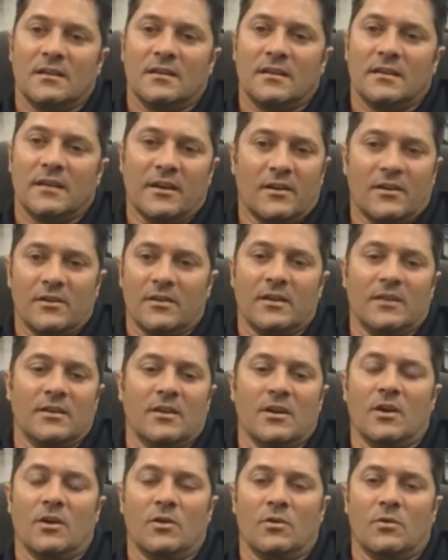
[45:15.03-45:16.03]
They already
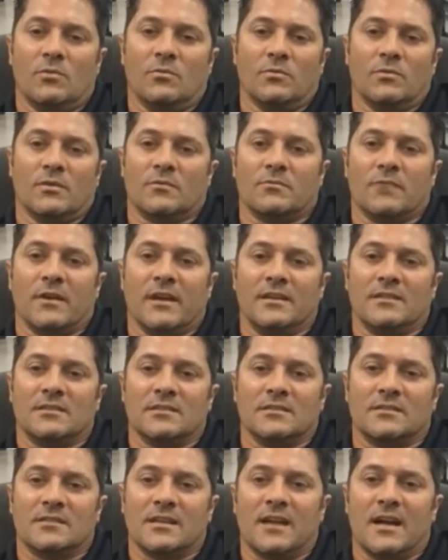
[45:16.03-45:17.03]
know the
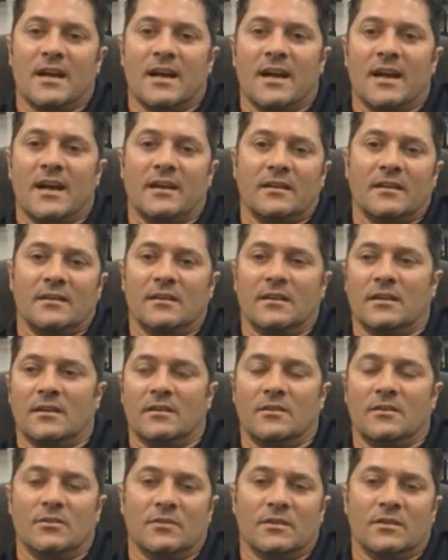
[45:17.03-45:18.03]
racing side
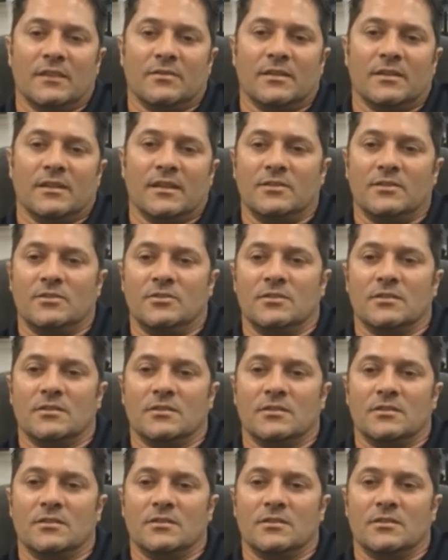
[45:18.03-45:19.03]
and doing different things. You just
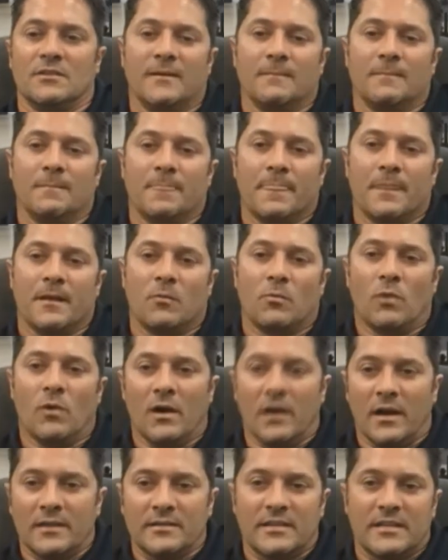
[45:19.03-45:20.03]
got to,
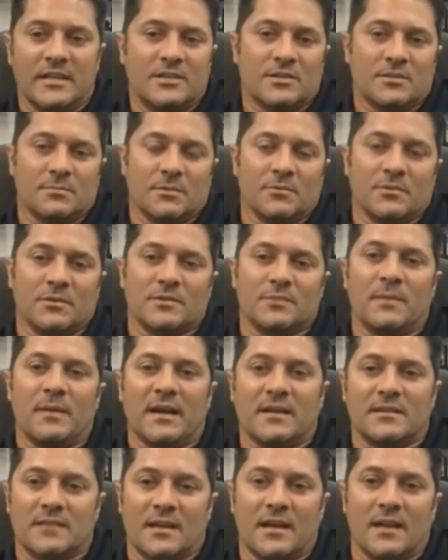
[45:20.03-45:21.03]
one, teach them the
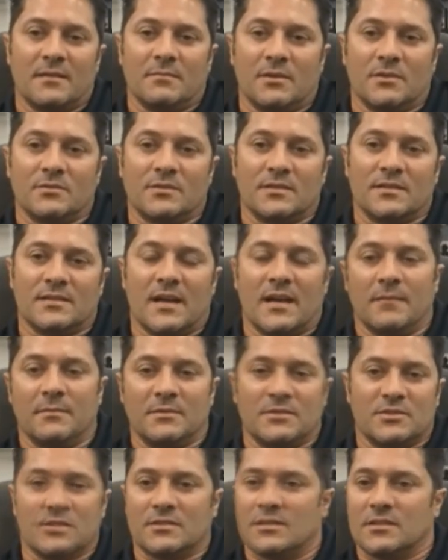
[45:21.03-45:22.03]
respect side most of the time.
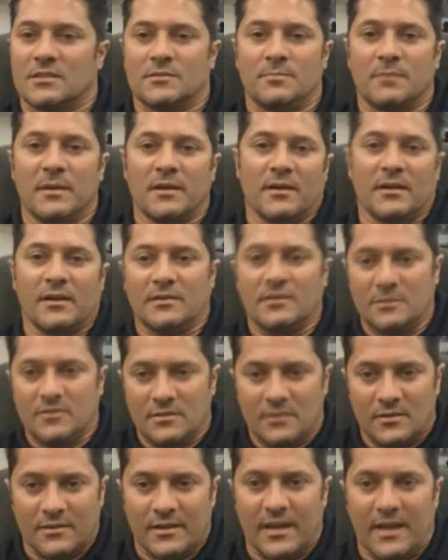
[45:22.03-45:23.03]
It's just experience. You
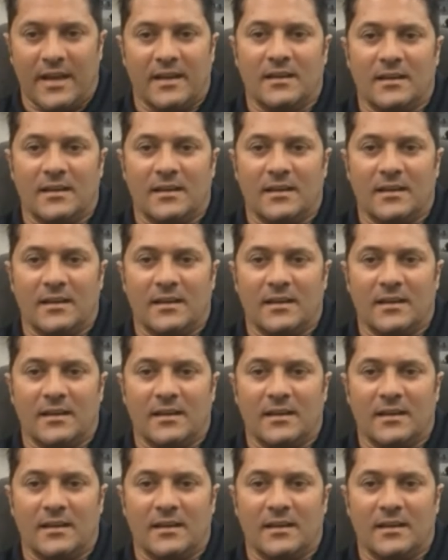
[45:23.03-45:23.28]
know that.